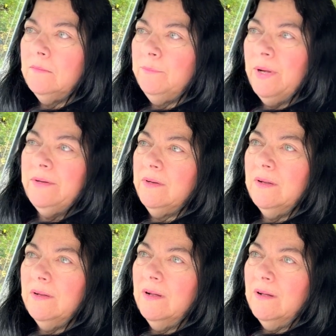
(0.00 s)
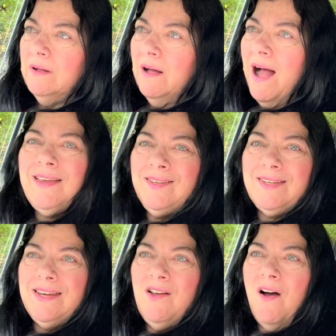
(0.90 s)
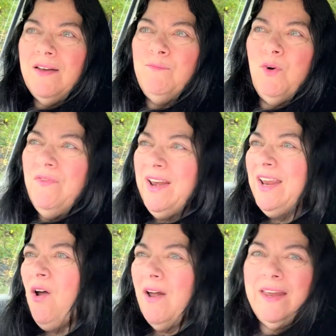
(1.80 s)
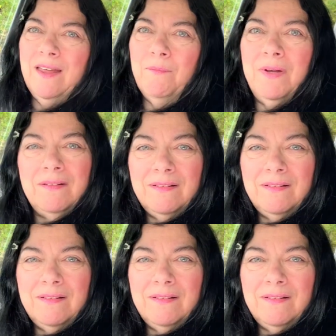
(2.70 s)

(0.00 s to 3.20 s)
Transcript: But I see God moving in on him.